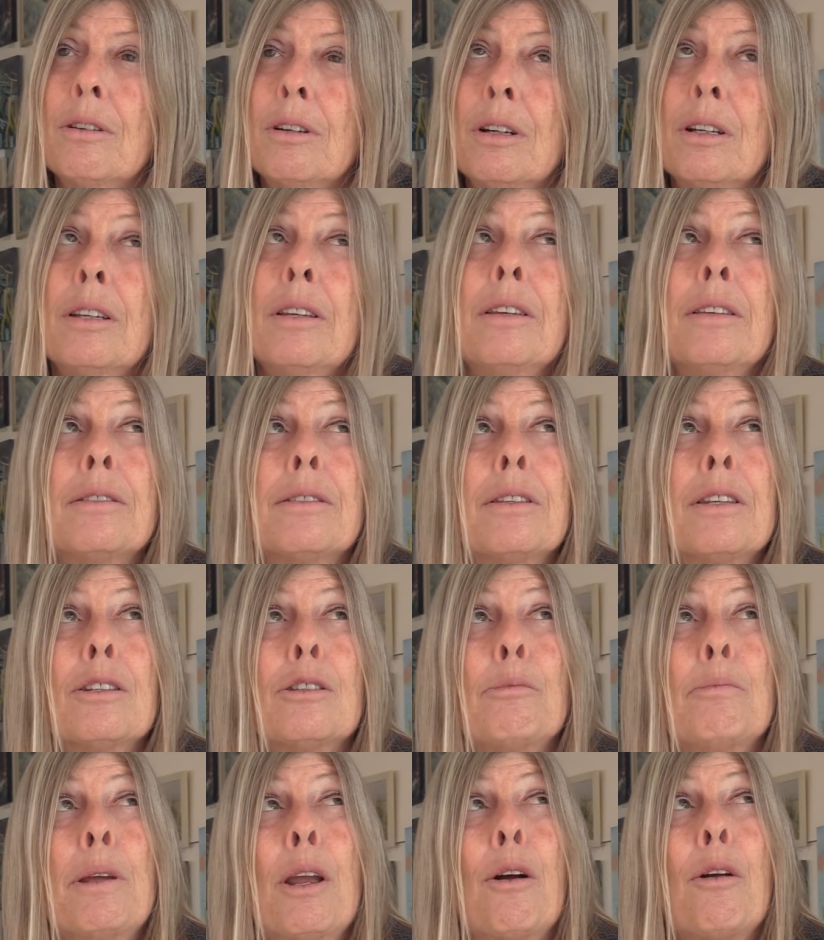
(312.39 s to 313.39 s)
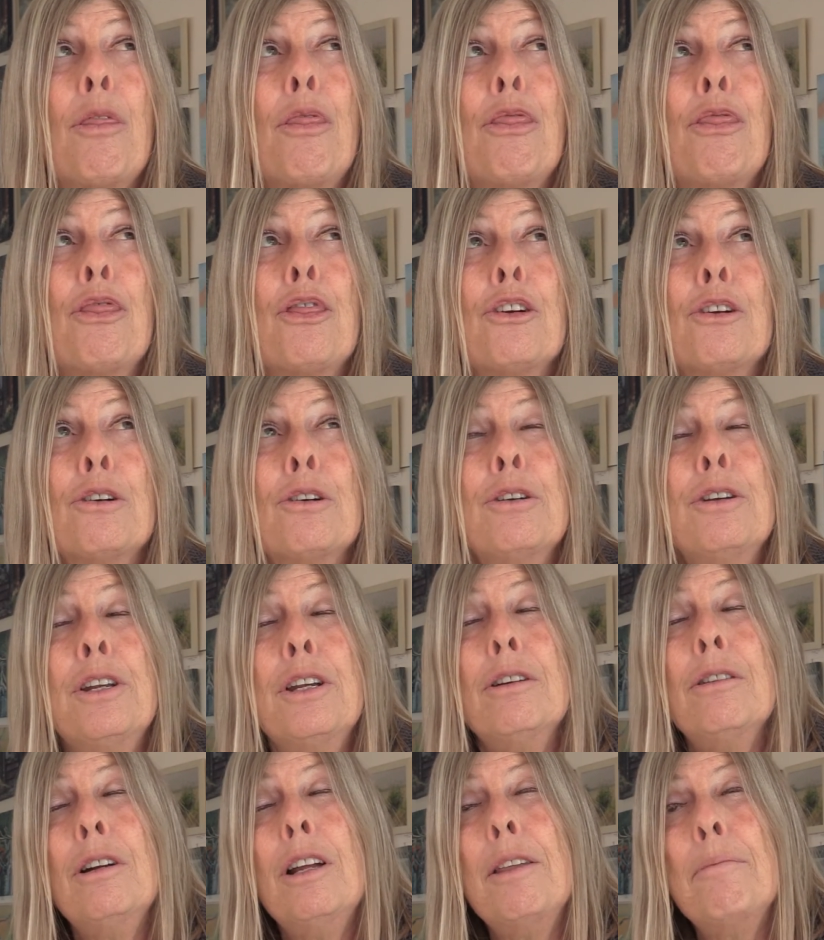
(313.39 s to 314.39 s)
This will be our 3rd
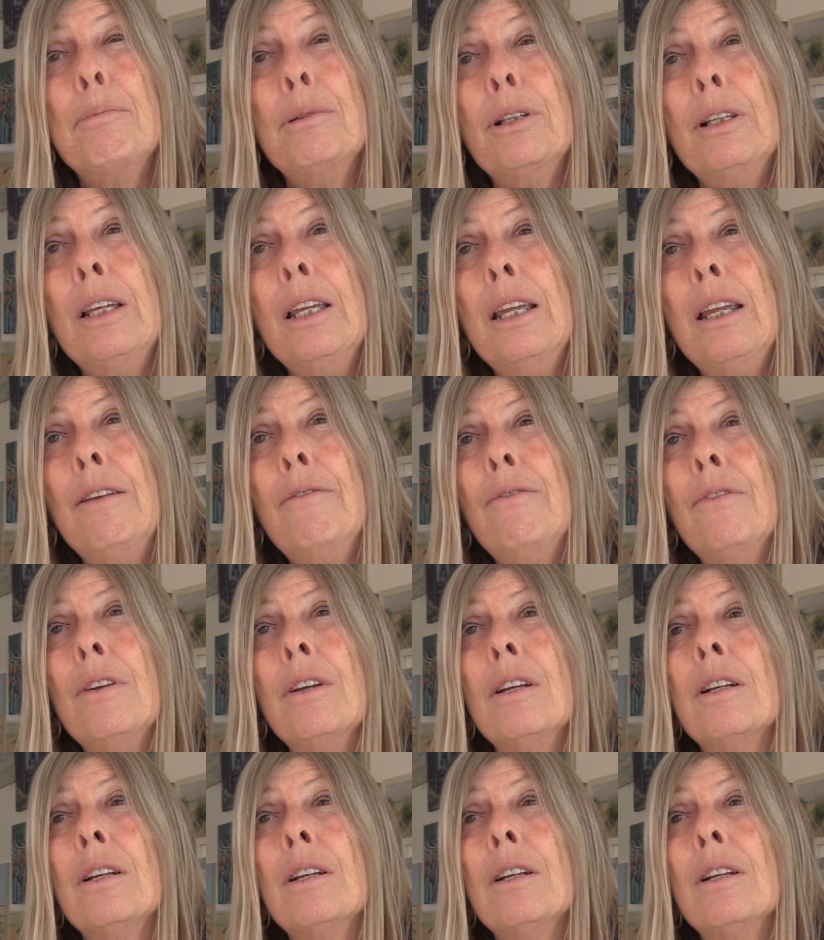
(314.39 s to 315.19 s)
year, I believe,